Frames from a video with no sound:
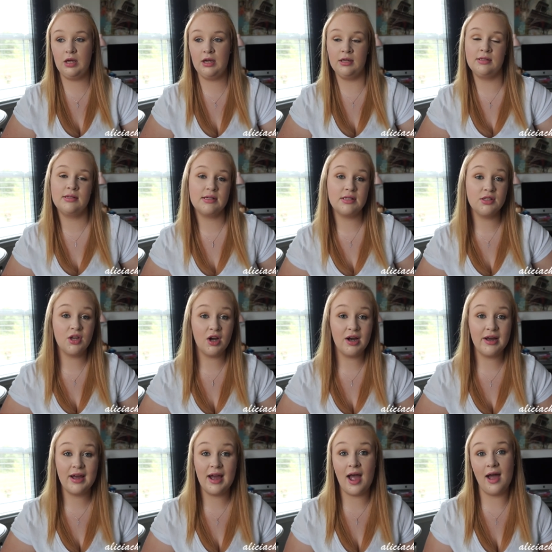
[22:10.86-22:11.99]
It's
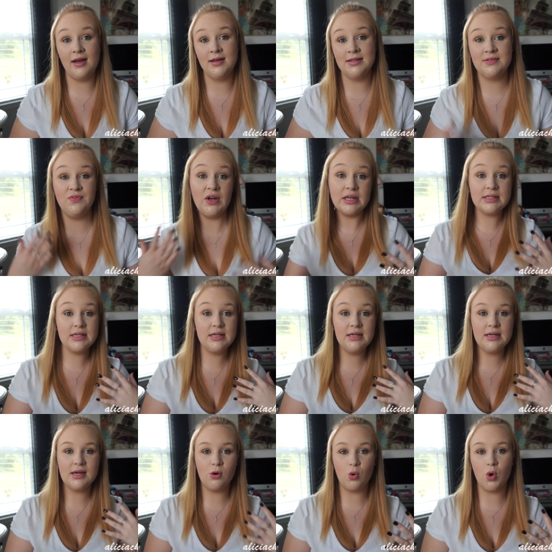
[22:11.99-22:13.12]
not as
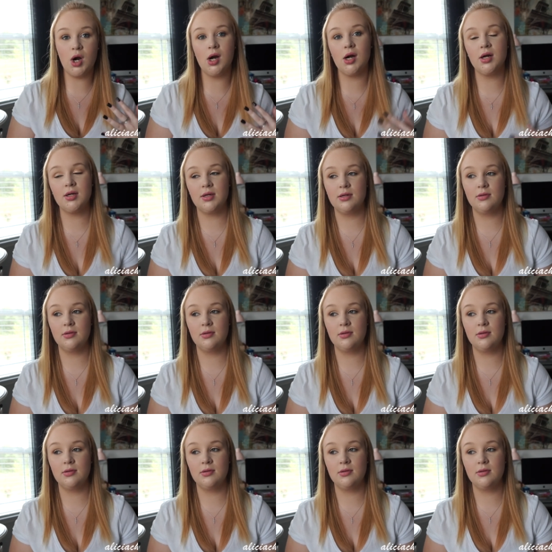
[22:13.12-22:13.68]
fancy or